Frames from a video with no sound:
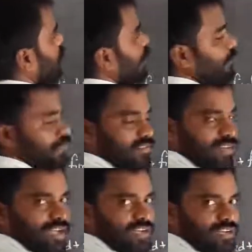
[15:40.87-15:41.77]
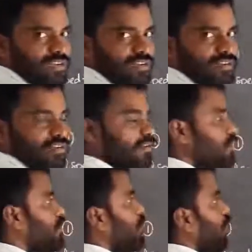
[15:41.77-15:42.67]
left side,
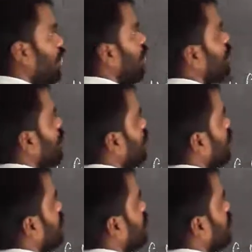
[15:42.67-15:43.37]
or